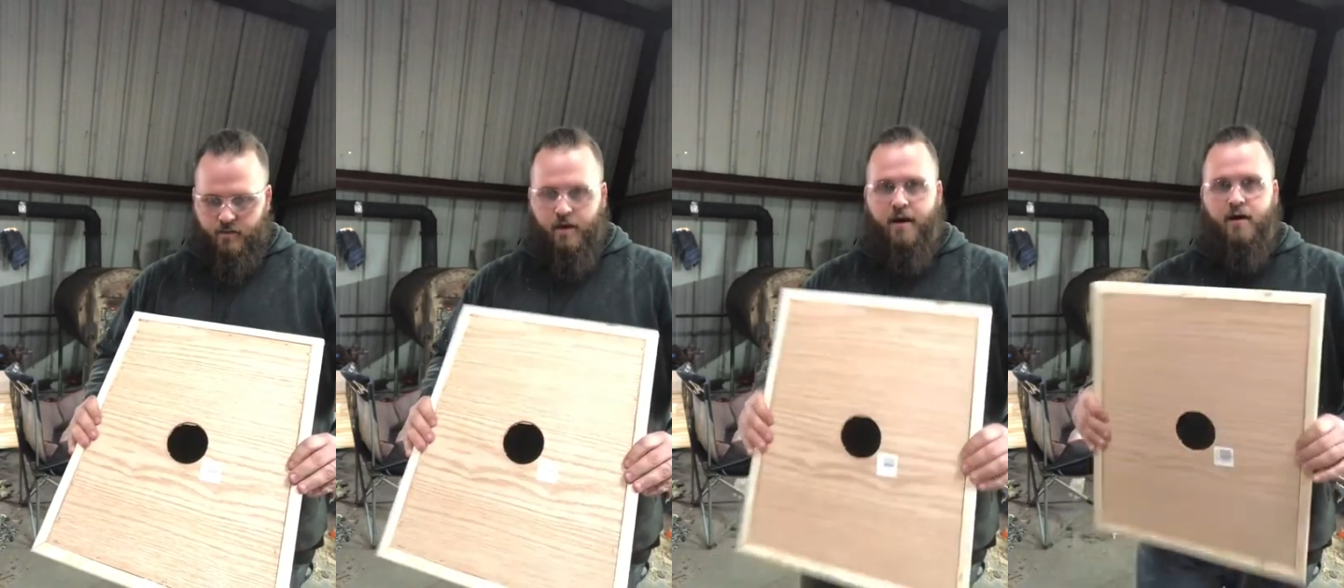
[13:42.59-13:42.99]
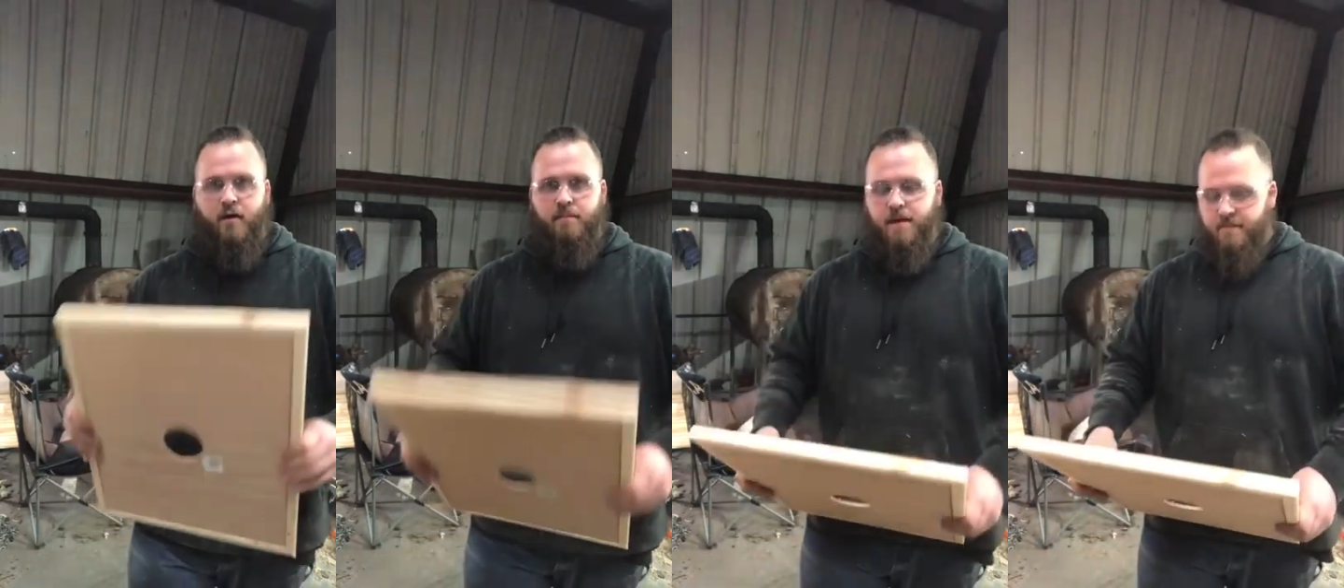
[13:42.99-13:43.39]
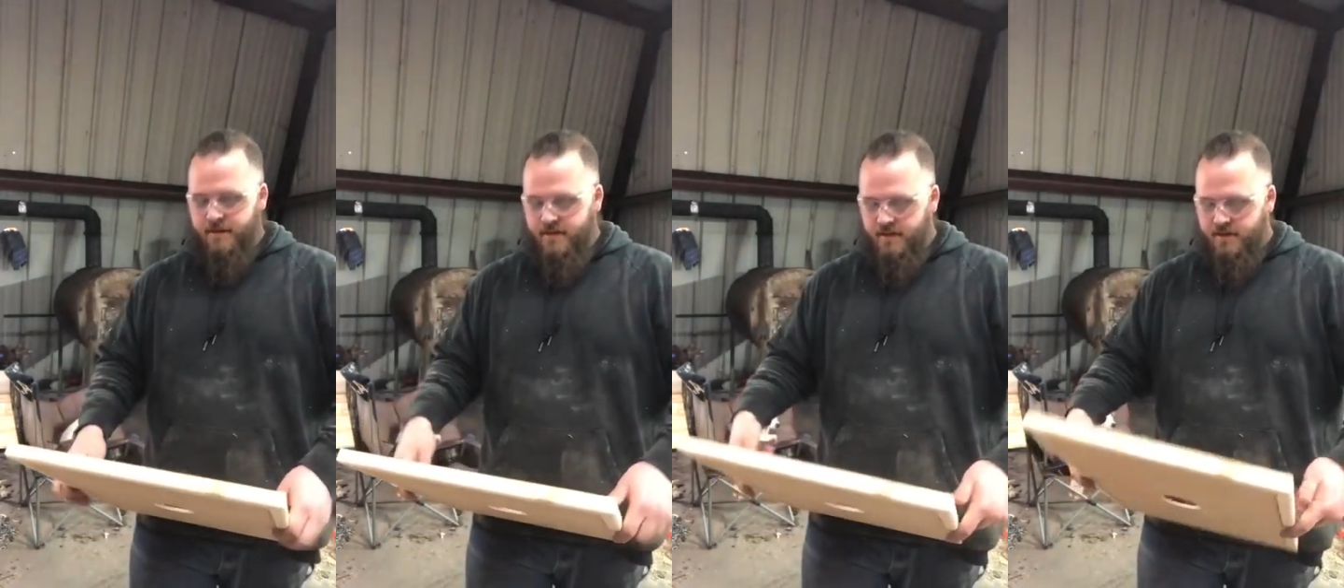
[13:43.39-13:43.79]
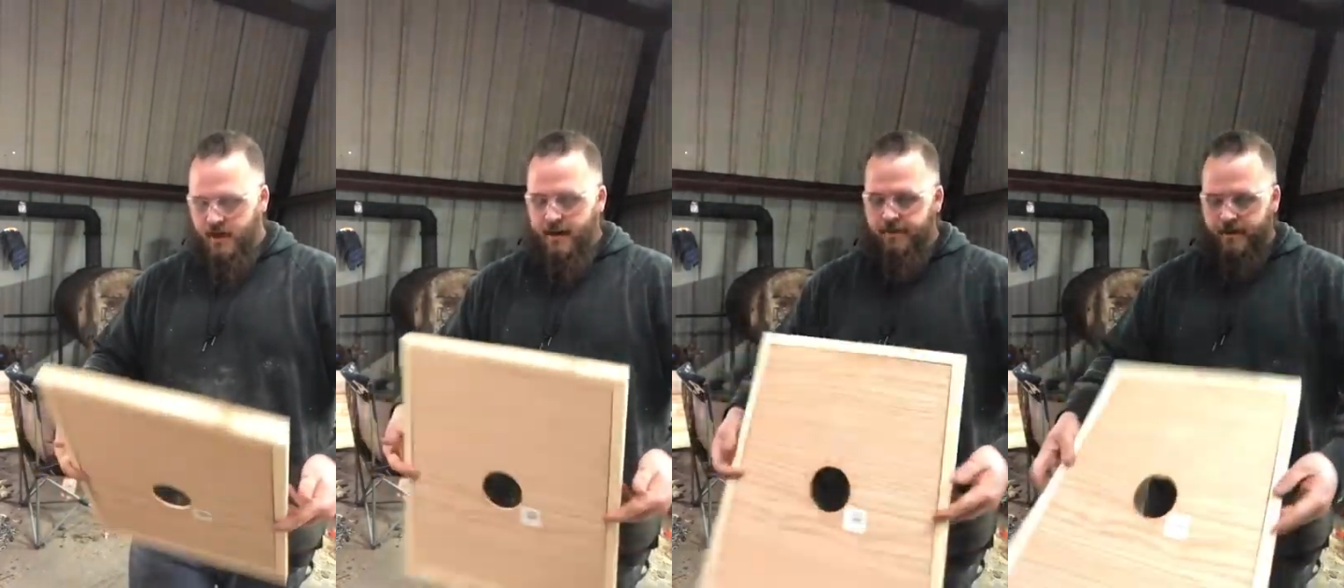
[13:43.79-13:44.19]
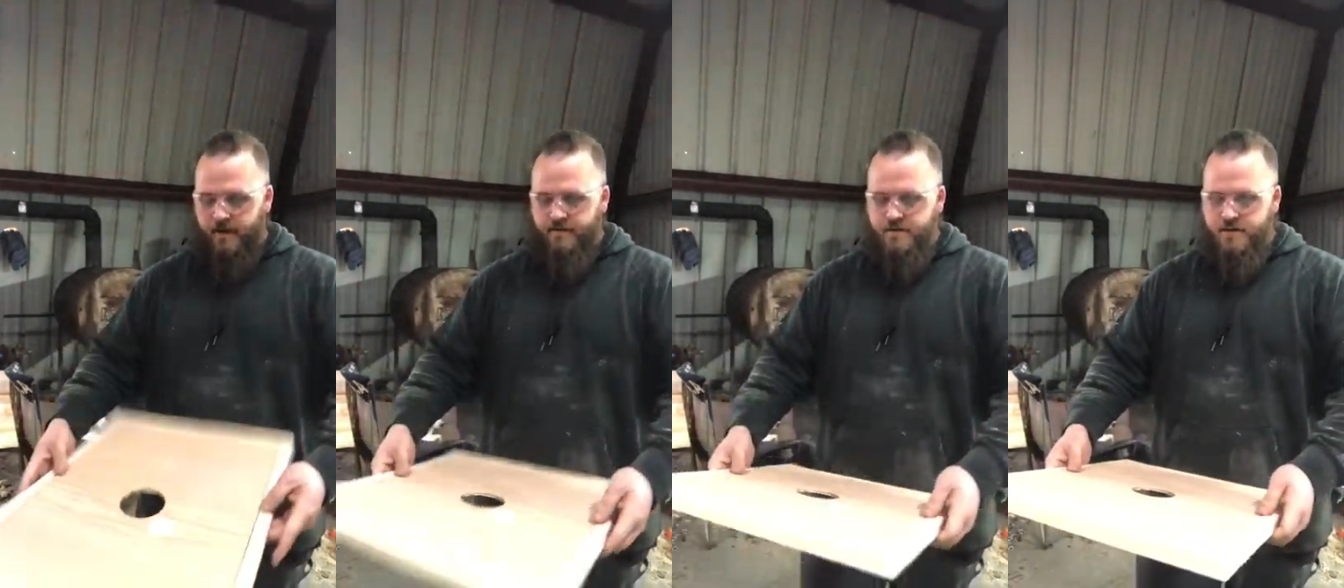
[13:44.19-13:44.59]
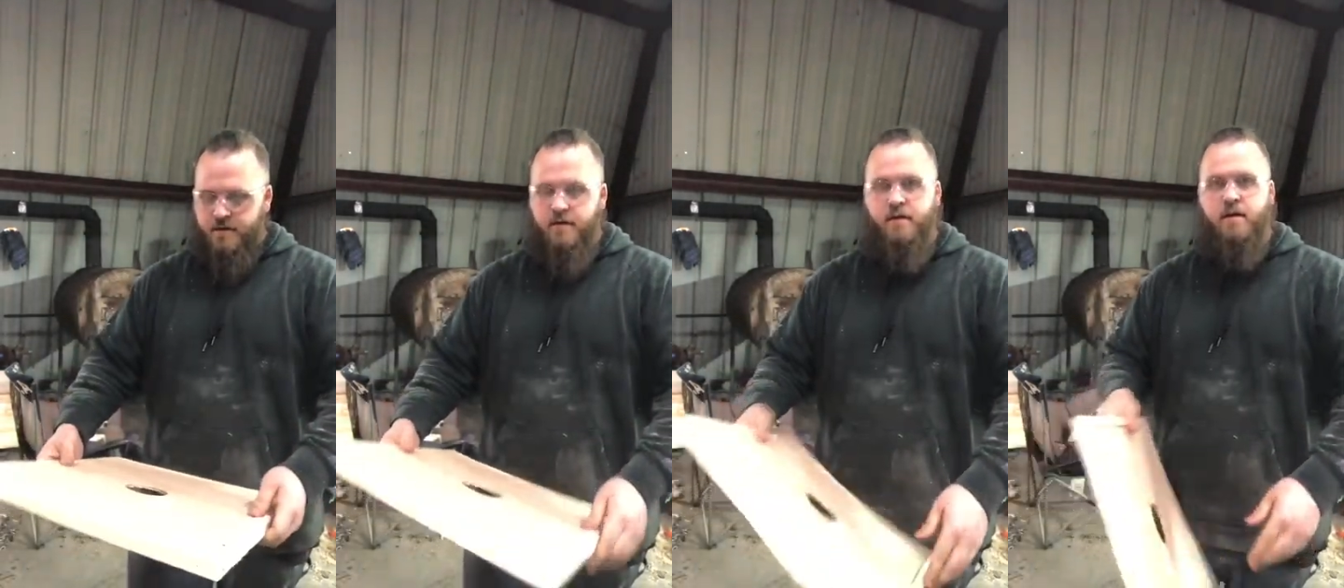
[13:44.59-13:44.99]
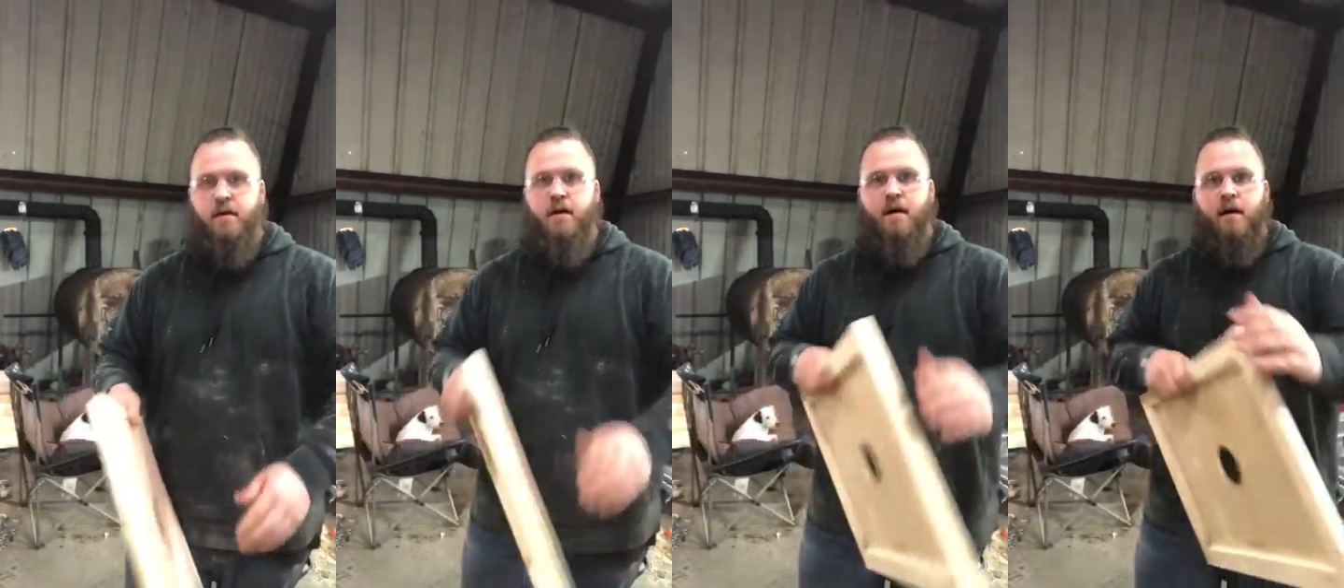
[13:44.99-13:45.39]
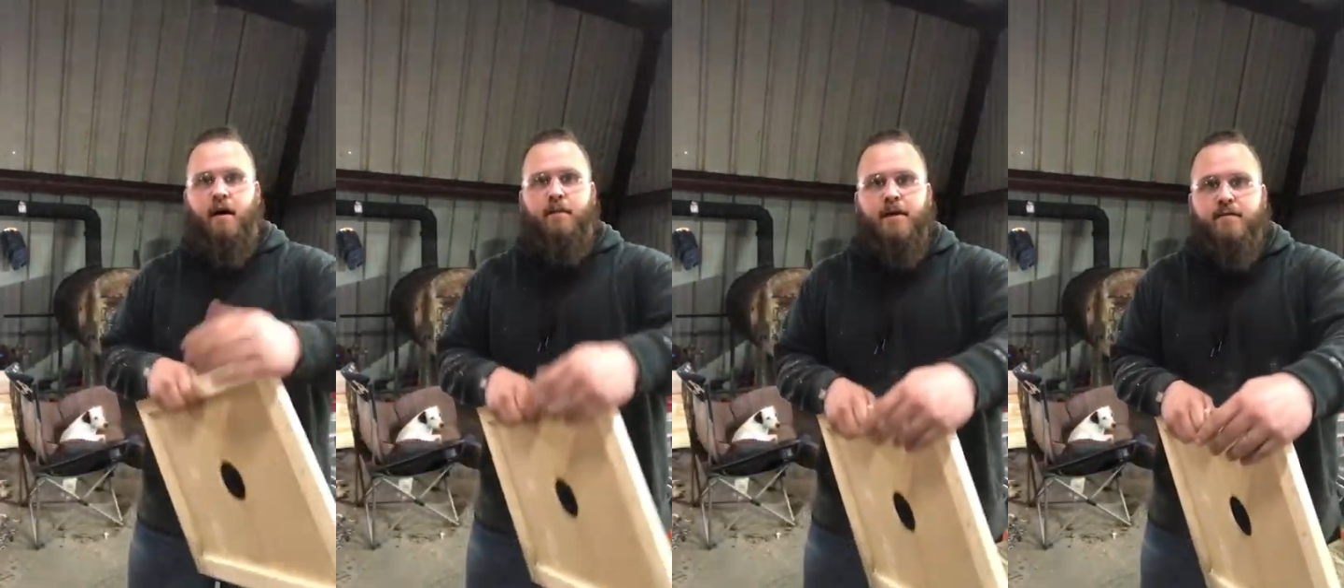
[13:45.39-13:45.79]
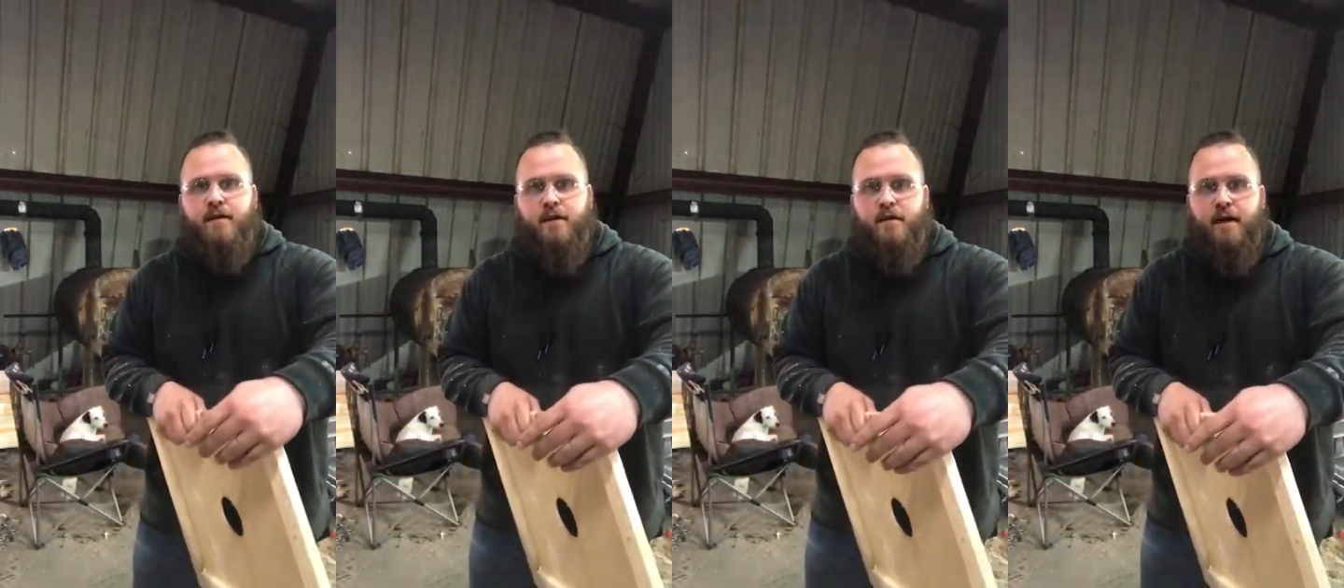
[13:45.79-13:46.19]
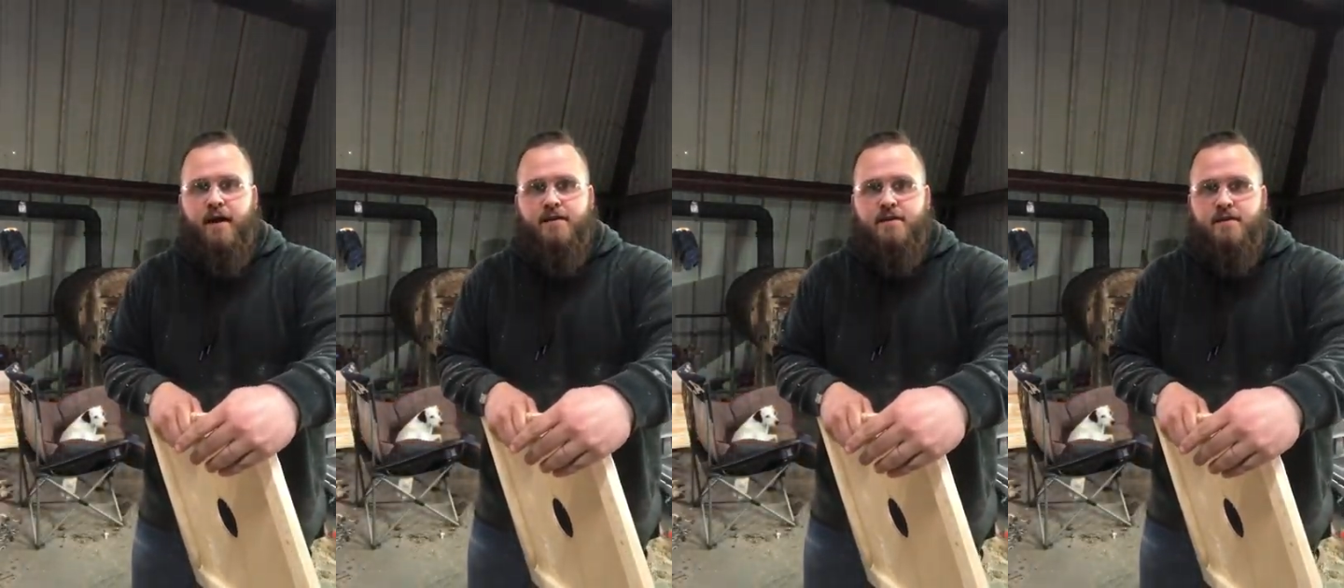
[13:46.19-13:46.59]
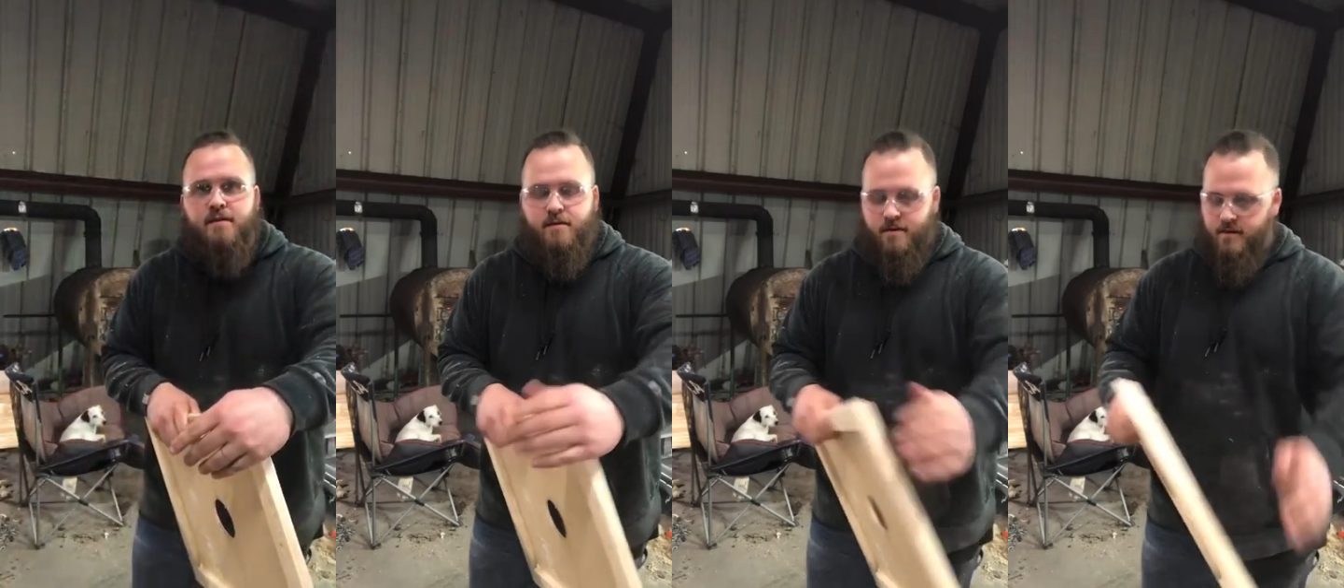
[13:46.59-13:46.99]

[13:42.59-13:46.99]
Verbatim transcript: when I go and make my telescopic covers, I'll make a video of that too.